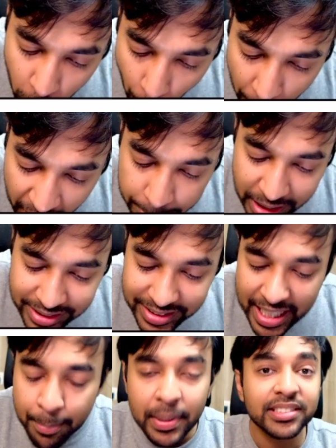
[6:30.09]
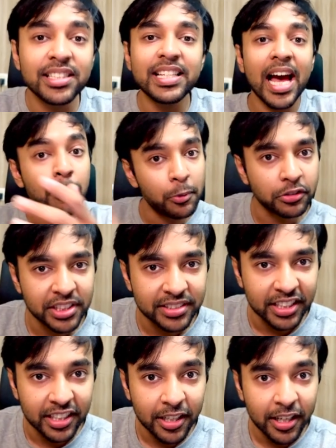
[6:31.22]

to pick up the same message and process it.